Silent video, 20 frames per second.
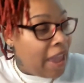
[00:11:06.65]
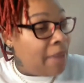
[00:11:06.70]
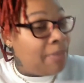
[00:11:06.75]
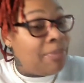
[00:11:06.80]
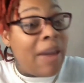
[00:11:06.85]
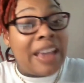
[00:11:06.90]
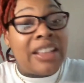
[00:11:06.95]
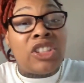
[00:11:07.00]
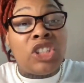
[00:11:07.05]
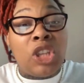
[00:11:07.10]
It
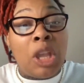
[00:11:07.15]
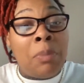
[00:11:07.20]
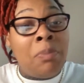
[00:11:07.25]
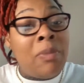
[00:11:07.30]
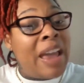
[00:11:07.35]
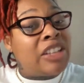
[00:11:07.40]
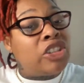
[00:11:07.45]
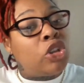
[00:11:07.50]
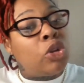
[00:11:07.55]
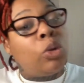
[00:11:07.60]
makes
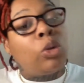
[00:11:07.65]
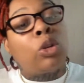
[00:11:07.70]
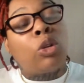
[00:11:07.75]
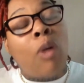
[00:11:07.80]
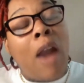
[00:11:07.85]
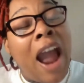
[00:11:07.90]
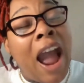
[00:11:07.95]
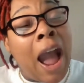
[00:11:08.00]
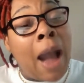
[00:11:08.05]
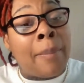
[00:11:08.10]
you
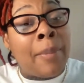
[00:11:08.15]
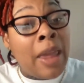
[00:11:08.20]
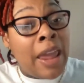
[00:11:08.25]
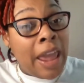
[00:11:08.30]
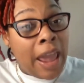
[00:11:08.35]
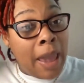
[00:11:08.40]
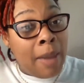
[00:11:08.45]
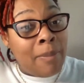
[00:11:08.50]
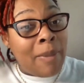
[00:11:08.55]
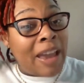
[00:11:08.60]
thrive.
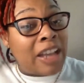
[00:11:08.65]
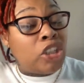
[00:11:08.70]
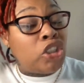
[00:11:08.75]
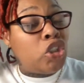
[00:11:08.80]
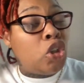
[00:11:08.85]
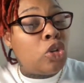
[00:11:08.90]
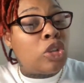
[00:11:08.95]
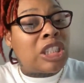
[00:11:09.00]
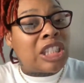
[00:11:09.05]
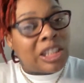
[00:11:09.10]
It
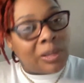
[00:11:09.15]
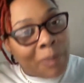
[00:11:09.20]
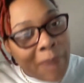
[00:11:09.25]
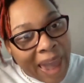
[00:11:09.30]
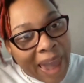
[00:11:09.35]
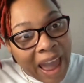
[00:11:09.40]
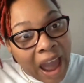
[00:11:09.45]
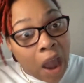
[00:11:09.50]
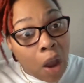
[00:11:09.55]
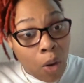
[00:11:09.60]
makes you
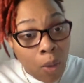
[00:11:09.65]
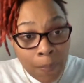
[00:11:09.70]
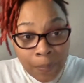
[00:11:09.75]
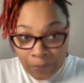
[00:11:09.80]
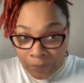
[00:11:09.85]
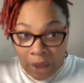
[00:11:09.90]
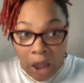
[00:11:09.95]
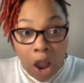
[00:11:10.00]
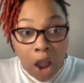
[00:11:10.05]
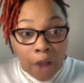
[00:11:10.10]
smile
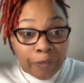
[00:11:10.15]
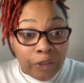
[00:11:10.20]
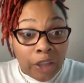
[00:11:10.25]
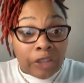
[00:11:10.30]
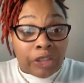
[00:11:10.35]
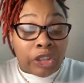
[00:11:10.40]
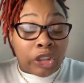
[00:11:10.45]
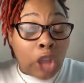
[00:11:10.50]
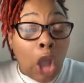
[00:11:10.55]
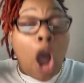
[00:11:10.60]
off
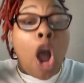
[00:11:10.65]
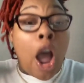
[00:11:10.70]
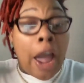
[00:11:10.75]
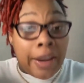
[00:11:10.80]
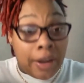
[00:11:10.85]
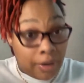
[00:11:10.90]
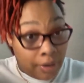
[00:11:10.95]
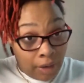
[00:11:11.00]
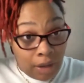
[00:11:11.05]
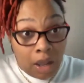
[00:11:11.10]
the
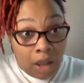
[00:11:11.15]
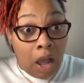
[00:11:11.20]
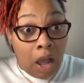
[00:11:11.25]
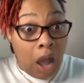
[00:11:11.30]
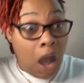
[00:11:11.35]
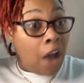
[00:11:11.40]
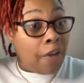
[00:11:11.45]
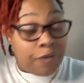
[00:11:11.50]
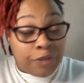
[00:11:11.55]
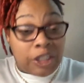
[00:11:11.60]
thought
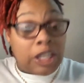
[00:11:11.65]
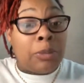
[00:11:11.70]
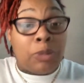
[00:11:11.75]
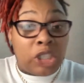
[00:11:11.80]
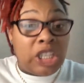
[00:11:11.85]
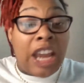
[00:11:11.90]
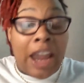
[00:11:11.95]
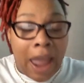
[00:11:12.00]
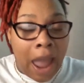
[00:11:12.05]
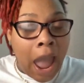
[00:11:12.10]
of
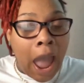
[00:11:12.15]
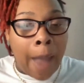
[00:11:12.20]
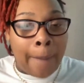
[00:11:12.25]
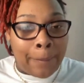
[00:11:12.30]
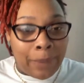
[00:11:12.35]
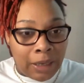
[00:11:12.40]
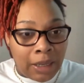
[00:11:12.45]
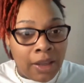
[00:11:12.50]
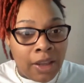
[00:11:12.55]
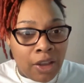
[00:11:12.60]
some shit
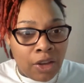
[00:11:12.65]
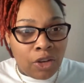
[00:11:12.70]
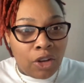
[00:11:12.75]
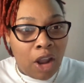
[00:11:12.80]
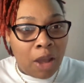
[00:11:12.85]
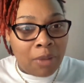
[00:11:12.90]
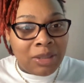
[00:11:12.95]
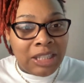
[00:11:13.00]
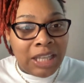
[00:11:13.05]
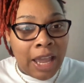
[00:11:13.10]
happening.
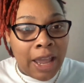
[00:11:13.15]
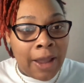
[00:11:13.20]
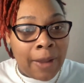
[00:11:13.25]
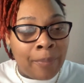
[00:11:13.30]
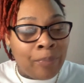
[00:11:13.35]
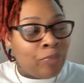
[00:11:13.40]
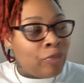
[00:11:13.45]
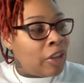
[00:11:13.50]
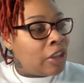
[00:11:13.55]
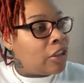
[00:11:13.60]
You know what I'm
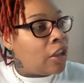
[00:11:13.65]
saying?